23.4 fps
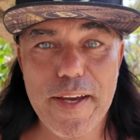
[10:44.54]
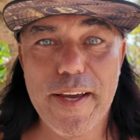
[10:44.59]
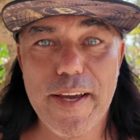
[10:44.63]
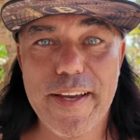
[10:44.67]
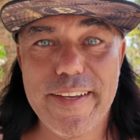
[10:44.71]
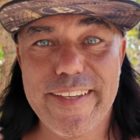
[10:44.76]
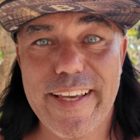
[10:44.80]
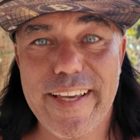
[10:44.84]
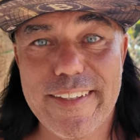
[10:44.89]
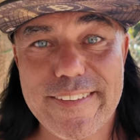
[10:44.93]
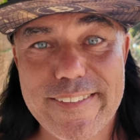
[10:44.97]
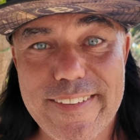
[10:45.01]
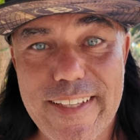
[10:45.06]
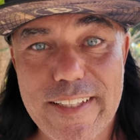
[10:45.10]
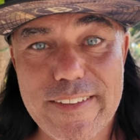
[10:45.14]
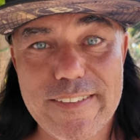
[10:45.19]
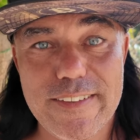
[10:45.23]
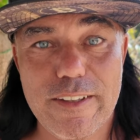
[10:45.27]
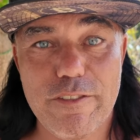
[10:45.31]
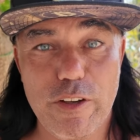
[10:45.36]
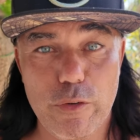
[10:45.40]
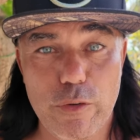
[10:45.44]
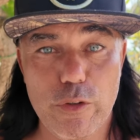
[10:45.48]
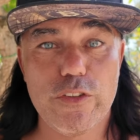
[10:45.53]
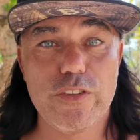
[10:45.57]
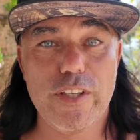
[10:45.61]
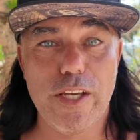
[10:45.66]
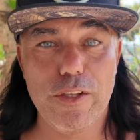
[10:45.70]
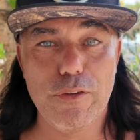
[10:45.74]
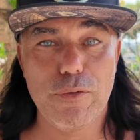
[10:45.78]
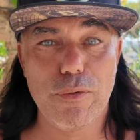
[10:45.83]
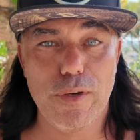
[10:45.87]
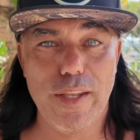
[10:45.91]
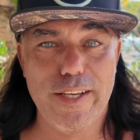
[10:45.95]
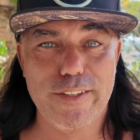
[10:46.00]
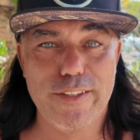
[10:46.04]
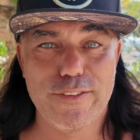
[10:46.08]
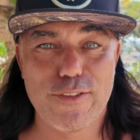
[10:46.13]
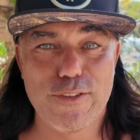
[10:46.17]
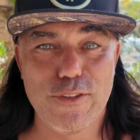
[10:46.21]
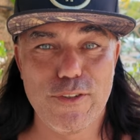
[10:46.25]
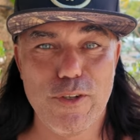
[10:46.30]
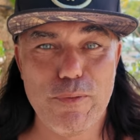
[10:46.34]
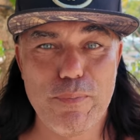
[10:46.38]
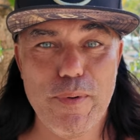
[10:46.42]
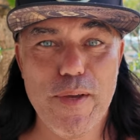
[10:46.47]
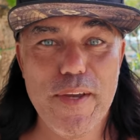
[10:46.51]
Yes, that's a very centralized
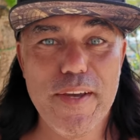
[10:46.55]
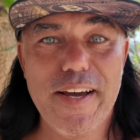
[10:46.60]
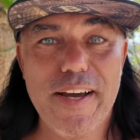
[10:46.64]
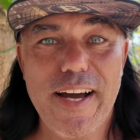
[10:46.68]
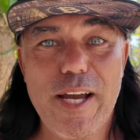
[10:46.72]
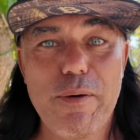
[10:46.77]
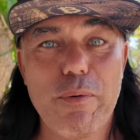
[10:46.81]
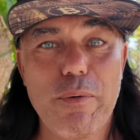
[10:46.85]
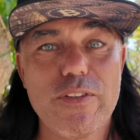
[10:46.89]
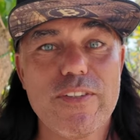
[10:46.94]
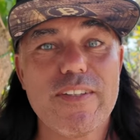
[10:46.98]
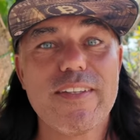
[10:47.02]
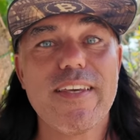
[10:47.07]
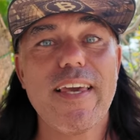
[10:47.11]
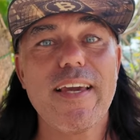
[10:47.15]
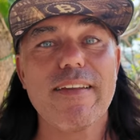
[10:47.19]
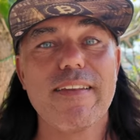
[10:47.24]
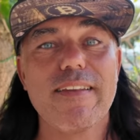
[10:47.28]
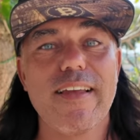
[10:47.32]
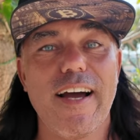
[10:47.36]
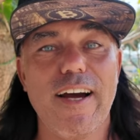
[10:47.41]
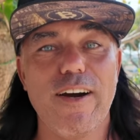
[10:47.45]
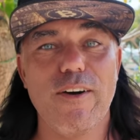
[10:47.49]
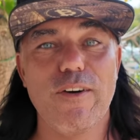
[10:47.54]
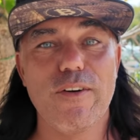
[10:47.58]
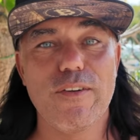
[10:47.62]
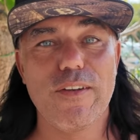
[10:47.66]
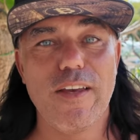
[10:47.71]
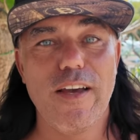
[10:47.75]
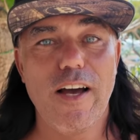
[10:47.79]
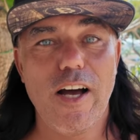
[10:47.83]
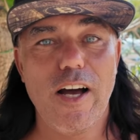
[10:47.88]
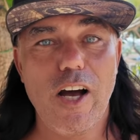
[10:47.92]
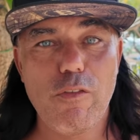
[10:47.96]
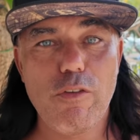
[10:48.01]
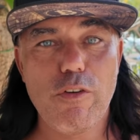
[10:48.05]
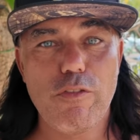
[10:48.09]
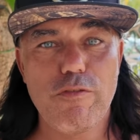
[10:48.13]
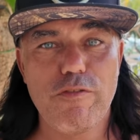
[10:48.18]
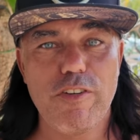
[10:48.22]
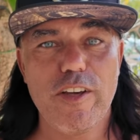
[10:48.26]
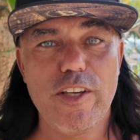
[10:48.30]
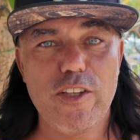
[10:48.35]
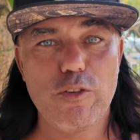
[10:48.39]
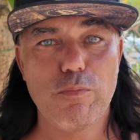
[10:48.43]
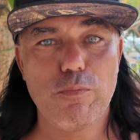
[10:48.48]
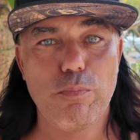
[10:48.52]
group. I was kicked out of a
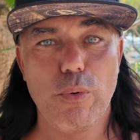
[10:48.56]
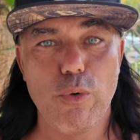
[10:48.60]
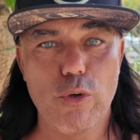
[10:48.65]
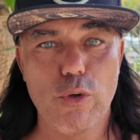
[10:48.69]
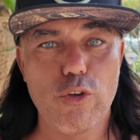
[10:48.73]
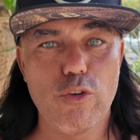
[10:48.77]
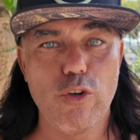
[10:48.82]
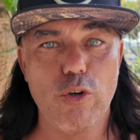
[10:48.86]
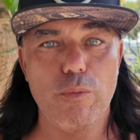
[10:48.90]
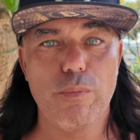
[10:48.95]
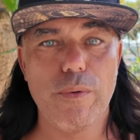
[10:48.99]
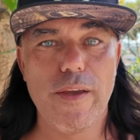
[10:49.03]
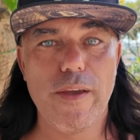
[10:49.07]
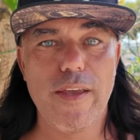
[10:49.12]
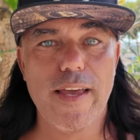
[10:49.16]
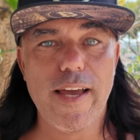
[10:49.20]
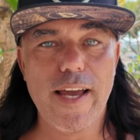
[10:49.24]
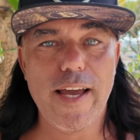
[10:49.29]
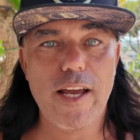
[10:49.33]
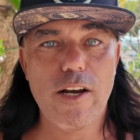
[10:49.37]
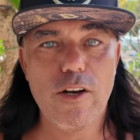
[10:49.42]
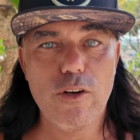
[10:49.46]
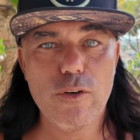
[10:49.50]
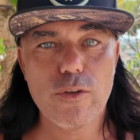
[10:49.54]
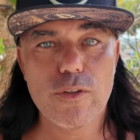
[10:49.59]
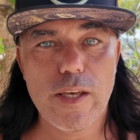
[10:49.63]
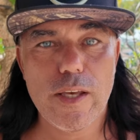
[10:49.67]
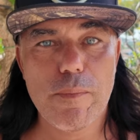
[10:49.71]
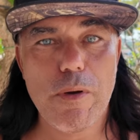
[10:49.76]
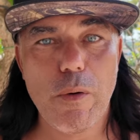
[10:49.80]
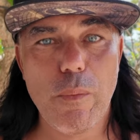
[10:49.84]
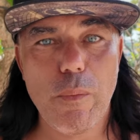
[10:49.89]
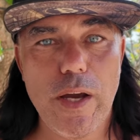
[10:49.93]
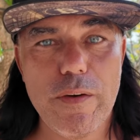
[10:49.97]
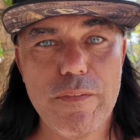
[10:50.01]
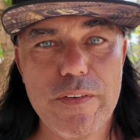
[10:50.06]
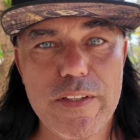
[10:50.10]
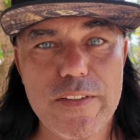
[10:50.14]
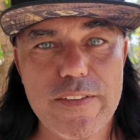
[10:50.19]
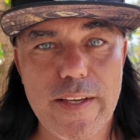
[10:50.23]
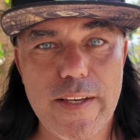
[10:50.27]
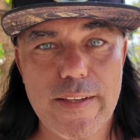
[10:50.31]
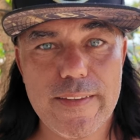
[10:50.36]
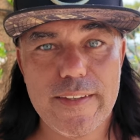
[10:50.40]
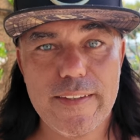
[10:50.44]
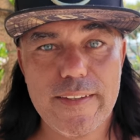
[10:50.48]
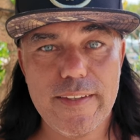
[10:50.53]
Facebook group. I looked at my wife and I
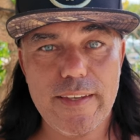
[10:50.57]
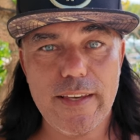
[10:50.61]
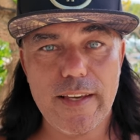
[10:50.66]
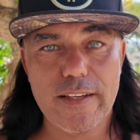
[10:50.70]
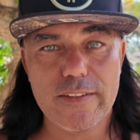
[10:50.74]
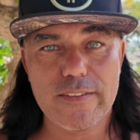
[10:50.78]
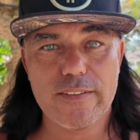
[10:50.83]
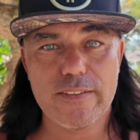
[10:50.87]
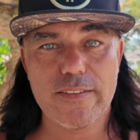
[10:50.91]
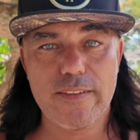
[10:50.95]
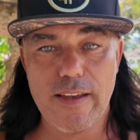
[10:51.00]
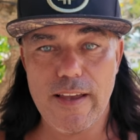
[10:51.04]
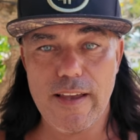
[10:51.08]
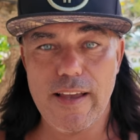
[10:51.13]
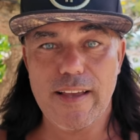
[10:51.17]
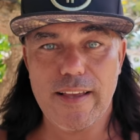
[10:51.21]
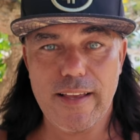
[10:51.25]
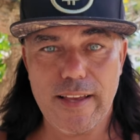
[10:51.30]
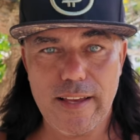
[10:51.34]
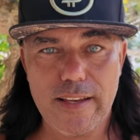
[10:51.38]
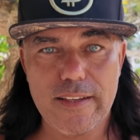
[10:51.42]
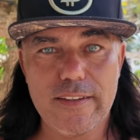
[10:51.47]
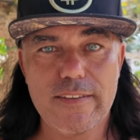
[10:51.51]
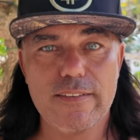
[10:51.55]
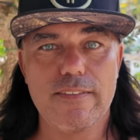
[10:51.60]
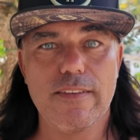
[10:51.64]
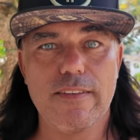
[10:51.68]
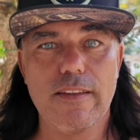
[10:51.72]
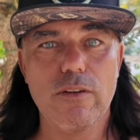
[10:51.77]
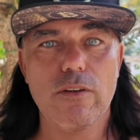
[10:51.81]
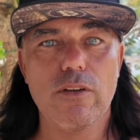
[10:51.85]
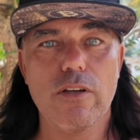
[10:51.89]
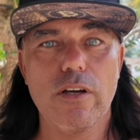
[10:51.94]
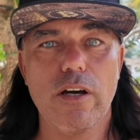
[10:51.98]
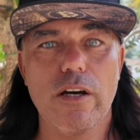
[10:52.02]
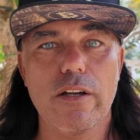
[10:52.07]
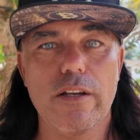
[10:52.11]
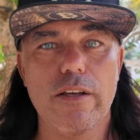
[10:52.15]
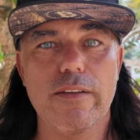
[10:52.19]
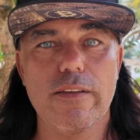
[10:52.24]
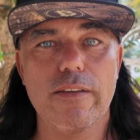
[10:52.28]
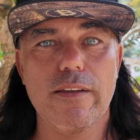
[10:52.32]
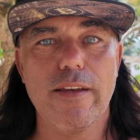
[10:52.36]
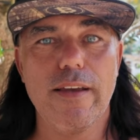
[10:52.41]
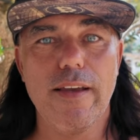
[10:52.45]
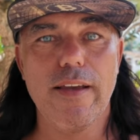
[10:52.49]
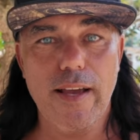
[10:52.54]
said, yes, I still got
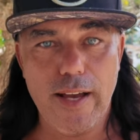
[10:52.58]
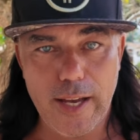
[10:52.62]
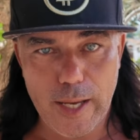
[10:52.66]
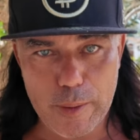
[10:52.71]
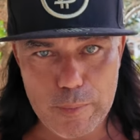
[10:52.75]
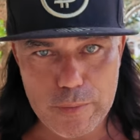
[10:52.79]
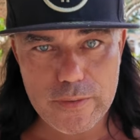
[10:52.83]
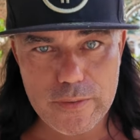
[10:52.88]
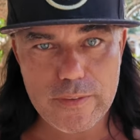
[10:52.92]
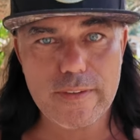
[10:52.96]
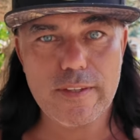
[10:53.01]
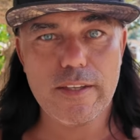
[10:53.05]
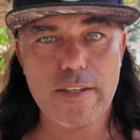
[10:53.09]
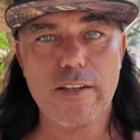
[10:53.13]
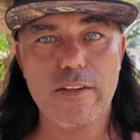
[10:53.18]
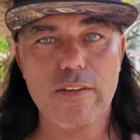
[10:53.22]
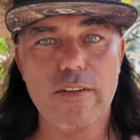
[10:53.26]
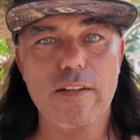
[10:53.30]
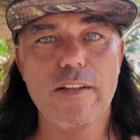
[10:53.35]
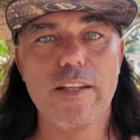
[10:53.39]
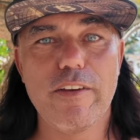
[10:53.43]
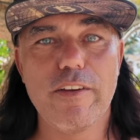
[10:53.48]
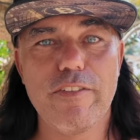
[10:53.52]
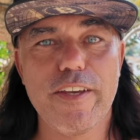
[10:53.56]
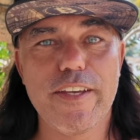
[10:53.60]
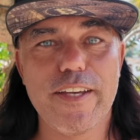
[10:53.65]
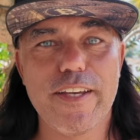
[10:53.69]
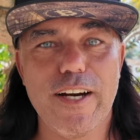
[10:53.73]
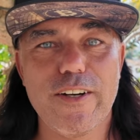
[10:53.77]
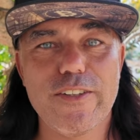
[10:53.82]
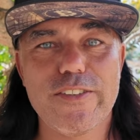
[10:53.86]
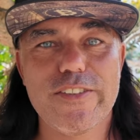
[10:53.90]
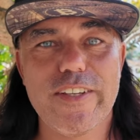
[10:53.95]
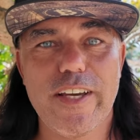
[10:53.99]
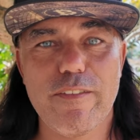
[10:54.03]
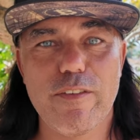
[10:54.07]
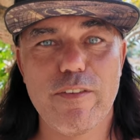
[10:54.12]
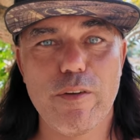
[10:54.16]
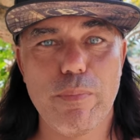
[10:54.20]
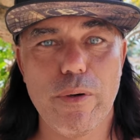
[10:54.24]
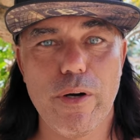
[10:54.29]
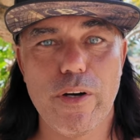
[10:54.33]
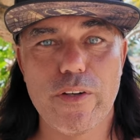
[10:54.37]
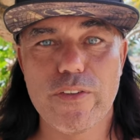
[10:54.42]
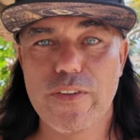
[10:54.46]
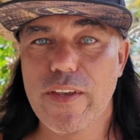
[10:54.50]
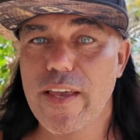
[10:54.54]
it. I'm still living outside the
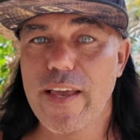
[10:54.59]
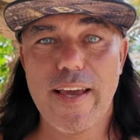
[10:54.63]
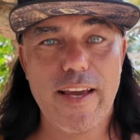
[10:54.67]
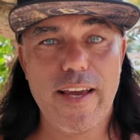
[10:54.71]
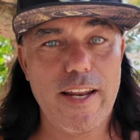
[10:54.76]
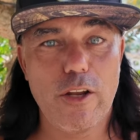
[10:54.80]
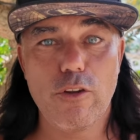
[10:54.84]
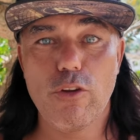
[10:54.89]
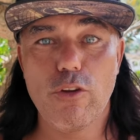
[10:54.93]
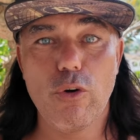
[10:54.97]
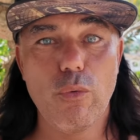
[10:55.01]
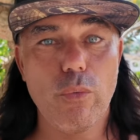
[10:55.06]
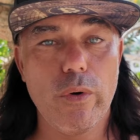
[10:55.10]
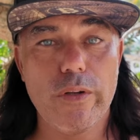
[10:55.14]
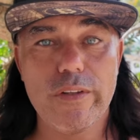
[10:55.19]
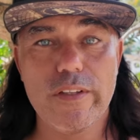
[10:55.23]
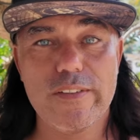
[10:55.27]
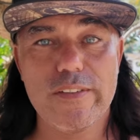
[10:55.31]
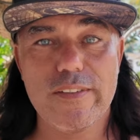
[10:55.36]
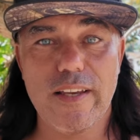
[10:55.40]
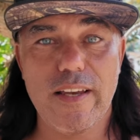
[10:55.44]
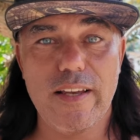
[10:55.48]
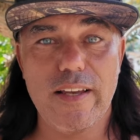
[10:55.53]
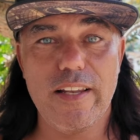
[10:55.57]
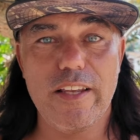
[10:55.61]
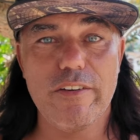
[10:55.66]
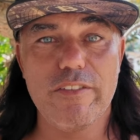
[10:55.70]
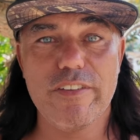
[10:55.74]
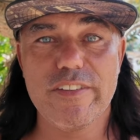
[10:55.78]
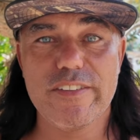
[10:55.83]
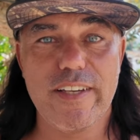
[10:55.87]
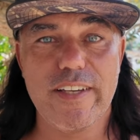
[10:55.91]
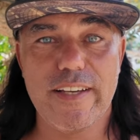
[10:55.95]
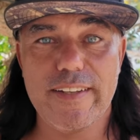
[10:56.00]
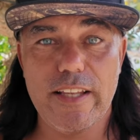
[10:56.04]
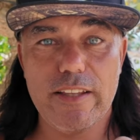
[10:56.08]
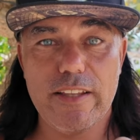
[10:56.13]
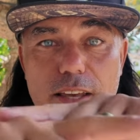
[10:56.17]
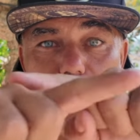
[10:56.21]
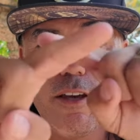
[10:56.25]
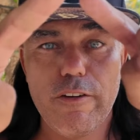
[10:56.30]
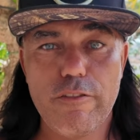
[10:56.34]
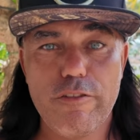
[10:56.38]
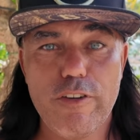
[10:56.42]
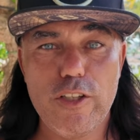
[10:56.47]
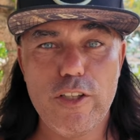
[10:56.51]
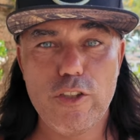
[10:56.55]
box, and I don't want to live inside that
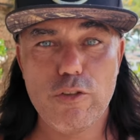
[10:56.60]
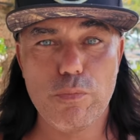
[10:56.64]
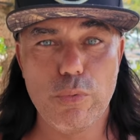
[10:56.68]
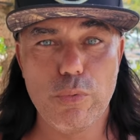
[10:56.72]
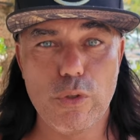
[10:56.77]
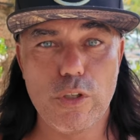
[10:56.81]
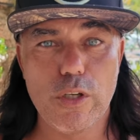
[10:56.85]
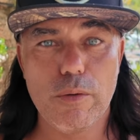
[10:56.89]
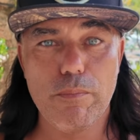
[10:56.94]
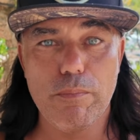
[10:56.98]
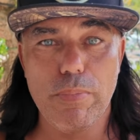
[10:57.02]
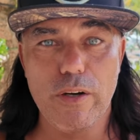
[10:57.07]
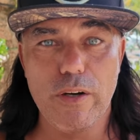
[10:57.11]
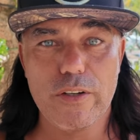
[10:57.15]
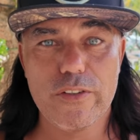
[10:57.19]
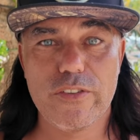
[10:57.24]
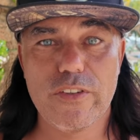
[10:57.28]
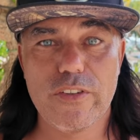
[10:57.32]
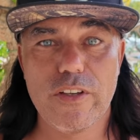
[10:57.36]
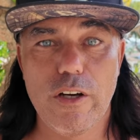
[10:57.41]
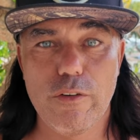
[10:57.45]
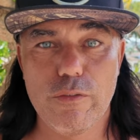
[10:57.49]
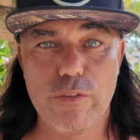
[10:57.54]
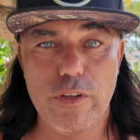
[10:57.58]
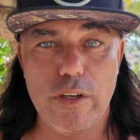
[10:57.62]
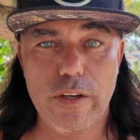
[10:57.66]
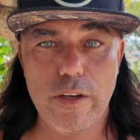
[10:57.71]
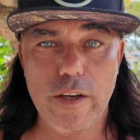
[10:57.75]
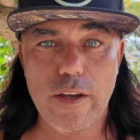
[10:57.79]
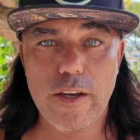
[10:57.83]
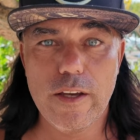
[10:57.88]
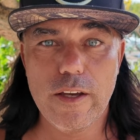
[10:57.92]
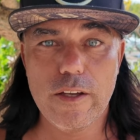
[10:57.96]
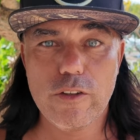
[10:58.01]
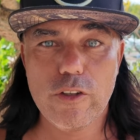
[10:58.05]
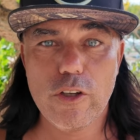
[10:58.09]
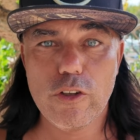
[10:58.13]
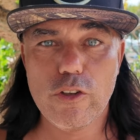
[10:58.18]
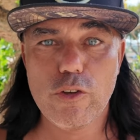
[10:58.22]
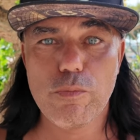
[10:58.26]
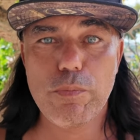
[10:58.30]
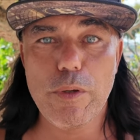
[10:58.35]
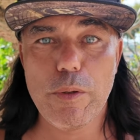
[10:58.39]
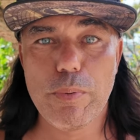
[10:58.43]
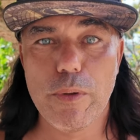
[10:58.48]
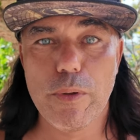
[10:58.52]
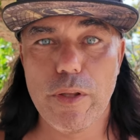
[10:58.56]
Facebook box of the
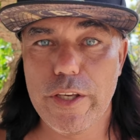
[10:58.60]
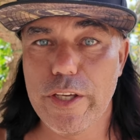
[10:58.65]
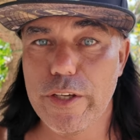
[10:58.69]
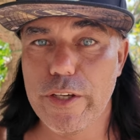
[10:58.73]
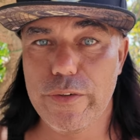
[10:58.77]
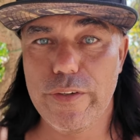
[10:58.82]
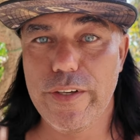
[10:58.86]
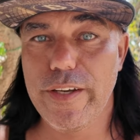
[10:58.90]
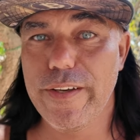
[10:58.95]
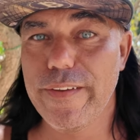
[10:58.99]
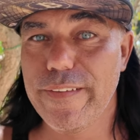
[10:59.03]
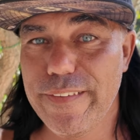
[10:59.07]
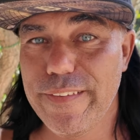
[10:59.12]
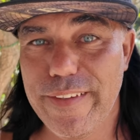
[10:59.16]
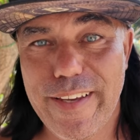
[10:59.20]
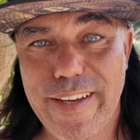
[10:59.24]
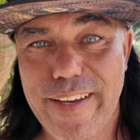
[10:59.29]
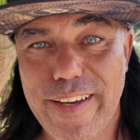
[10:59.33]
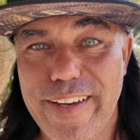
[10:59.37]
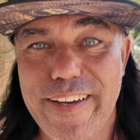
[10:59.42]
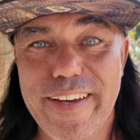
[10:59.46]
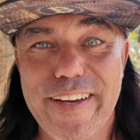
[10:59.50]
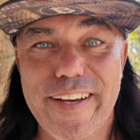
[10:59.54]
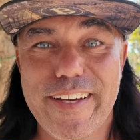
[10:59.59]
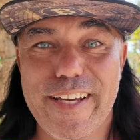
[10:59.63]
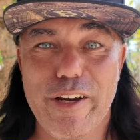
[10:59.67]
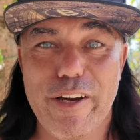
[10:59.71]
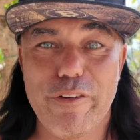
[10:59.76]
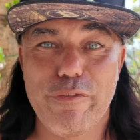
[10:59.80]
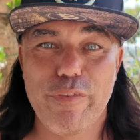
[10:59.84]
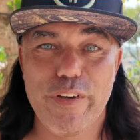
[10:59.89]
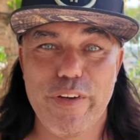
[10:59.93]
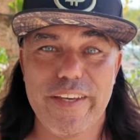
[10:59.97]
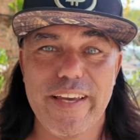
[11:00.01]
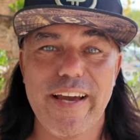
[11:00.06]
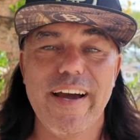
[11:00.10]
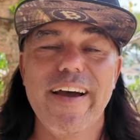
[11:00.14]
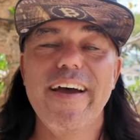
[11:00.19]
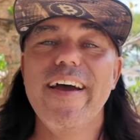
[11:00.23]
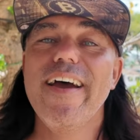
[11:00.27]
Dutch people here in Cafea.